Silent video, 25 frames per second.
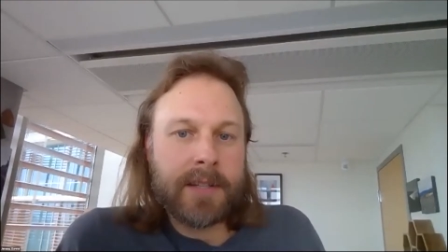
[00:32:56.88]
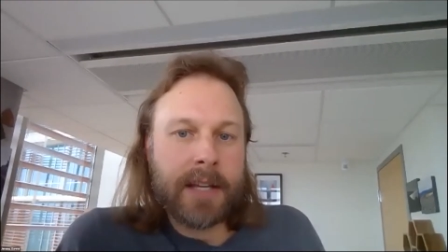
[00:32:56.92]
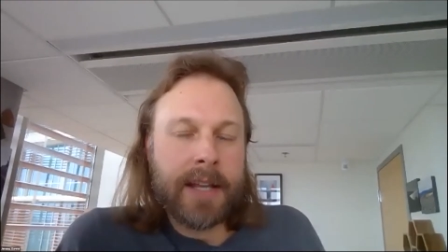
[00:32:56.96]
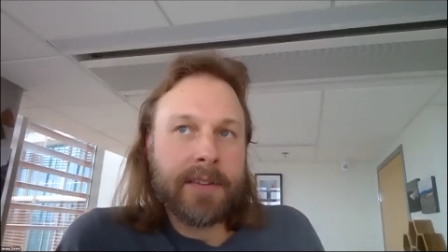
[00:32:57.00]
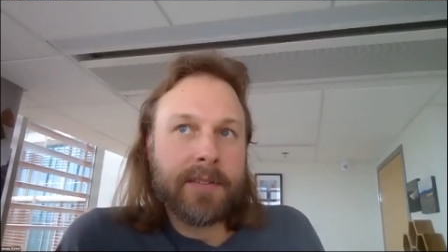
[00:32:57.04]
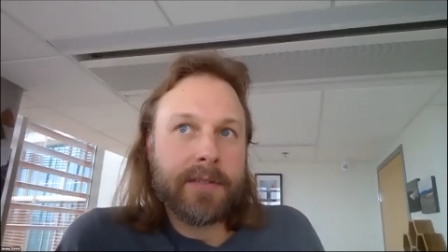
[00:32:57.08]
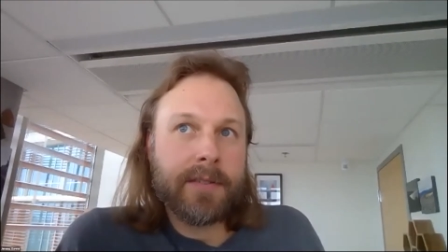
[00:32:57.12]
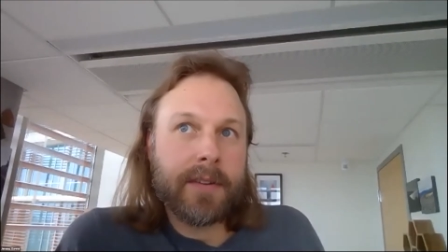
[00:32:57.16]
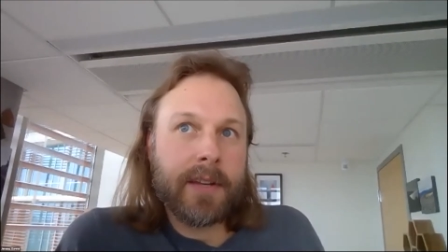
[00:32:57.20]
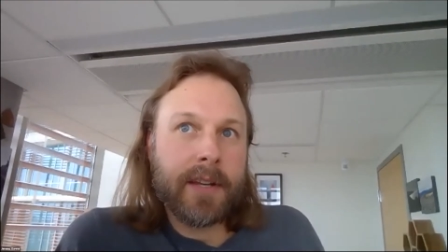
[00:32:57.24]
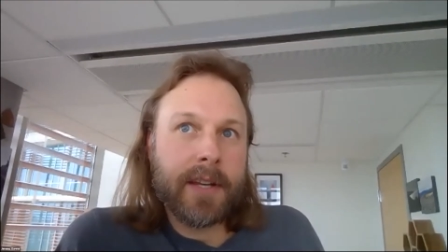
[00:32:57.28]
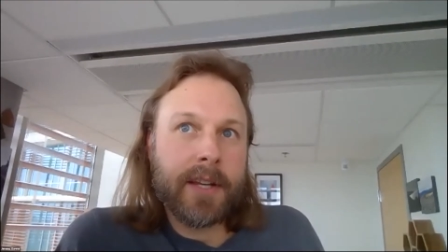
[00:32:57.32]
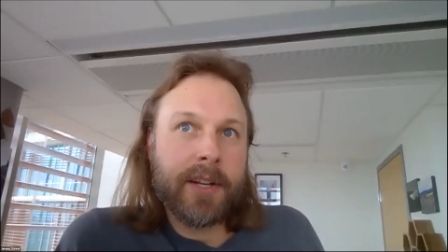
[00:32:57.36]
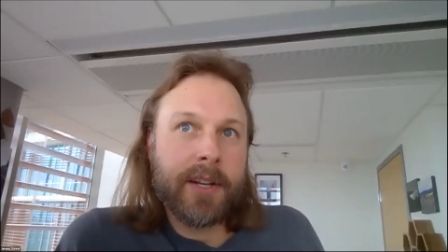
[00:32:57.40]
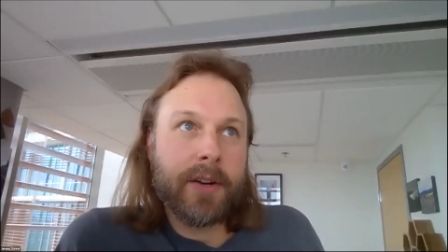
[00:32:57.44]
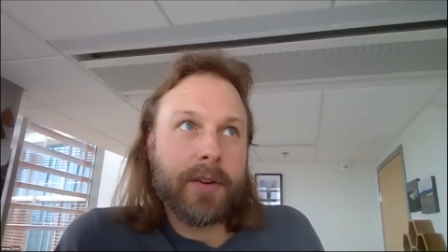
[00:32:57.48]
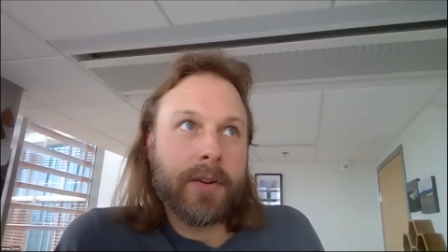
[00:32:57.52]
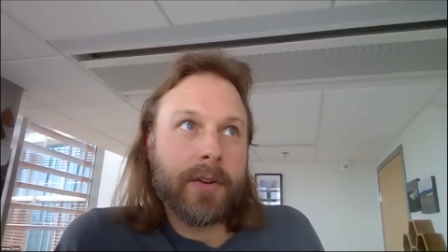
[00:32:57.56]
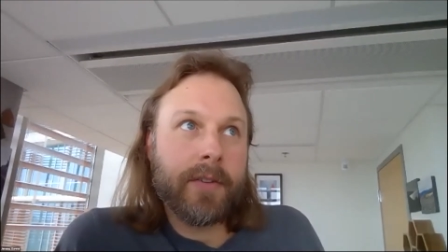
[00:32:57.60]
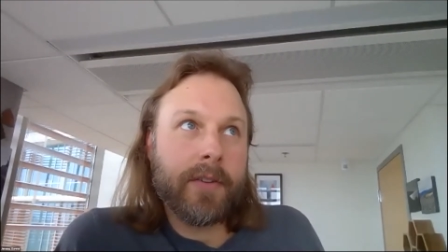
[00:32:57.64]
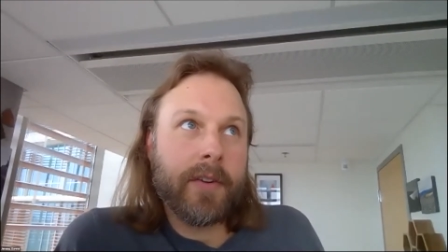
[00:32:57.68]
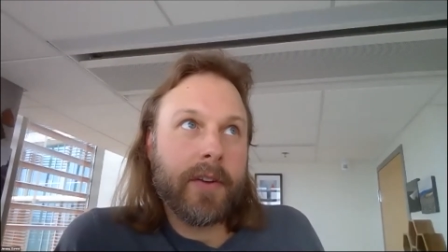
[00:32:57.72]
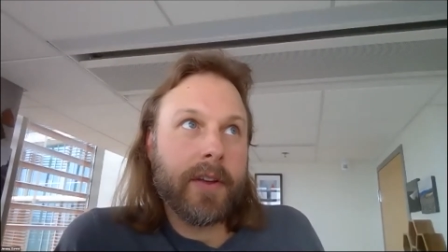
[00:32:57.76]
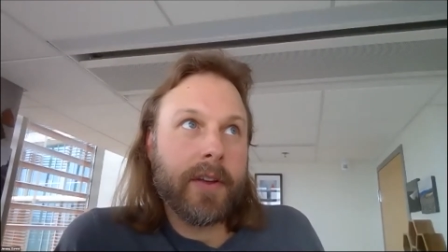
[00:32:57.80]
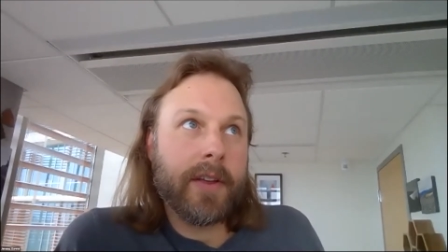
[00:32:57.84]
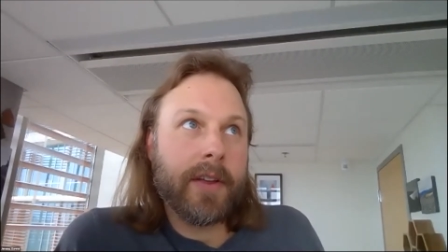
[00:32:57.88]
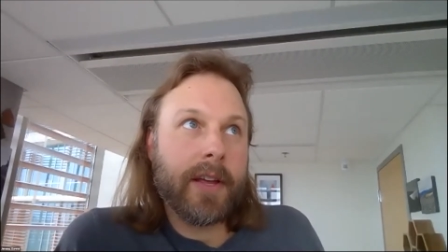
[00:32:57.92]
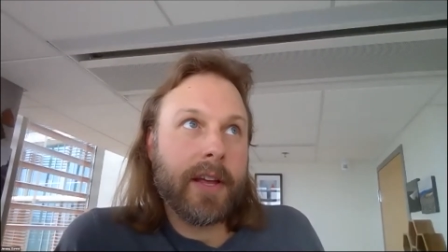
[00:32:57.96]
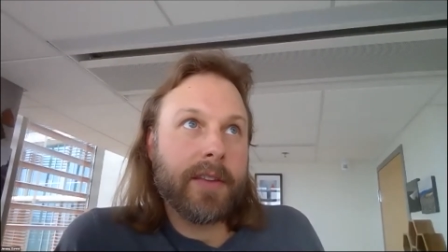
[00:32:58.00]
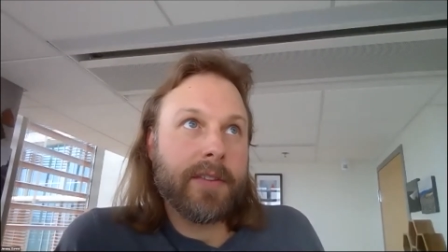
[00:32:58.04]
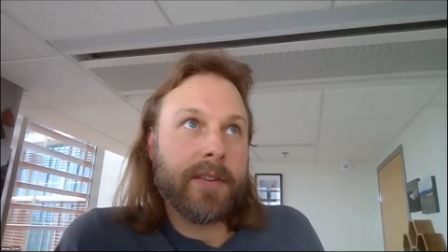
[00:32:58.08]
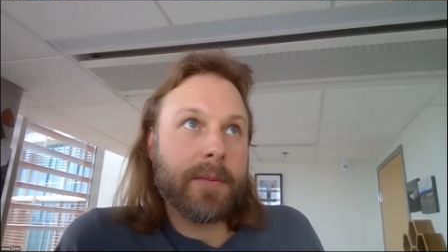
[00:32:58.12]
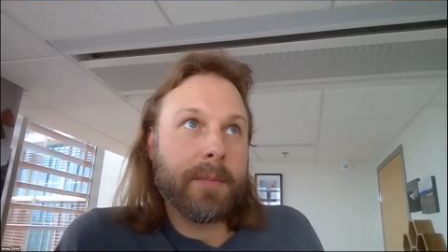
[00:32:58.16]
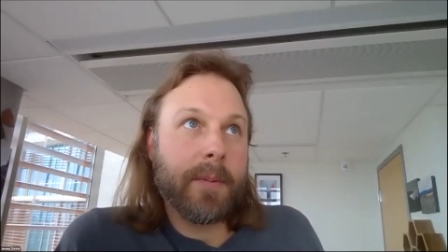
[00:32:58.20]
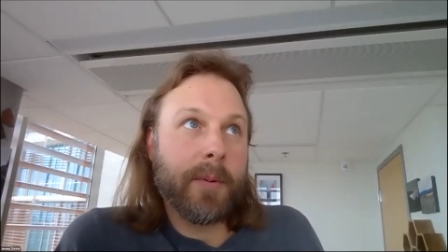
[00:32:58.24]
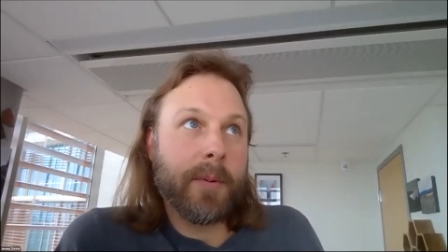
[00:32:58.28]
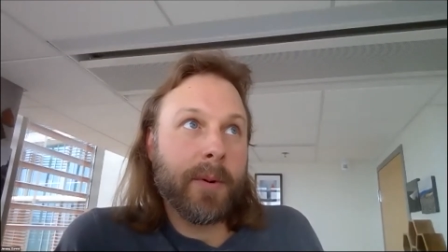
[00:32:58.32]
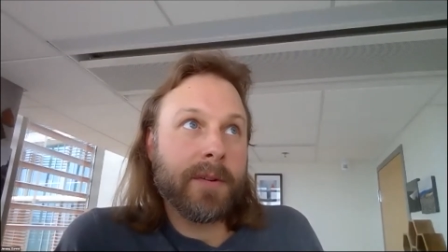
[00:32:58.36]
that's,
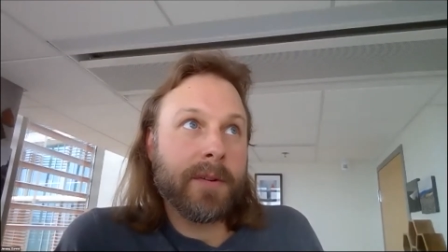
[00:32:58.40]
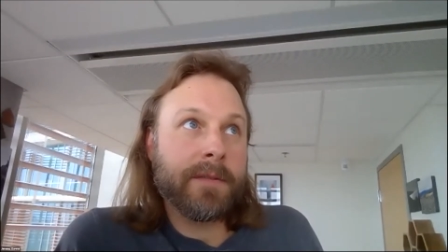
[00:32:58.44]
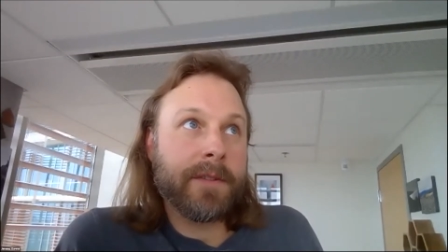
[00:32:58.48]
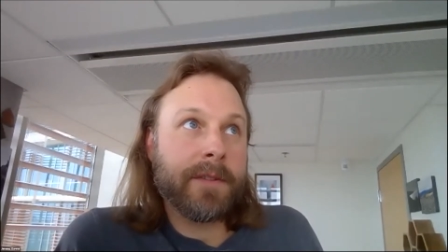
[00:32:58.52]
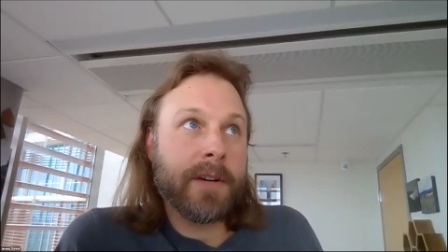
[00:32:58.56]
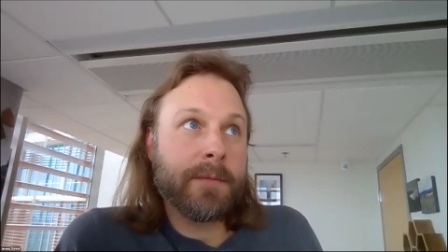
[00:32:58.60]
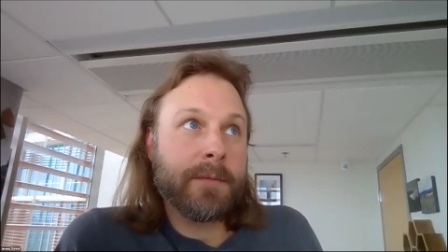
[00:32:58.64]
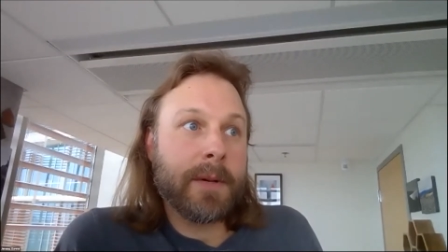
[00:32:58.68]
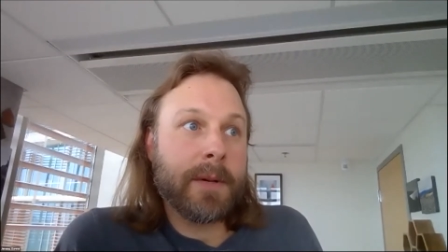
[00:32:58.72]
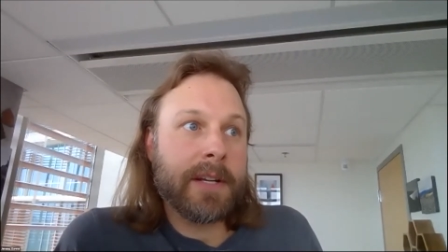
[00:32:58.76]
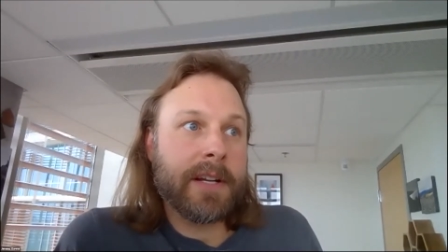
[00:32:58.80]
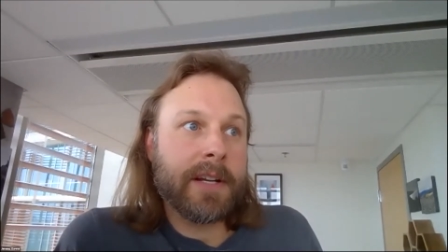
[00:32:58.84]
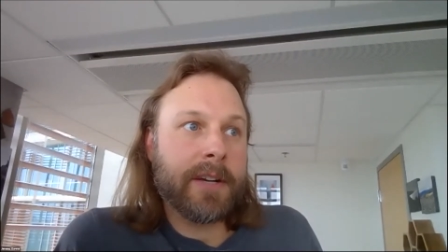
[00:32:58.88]
it's important for everybody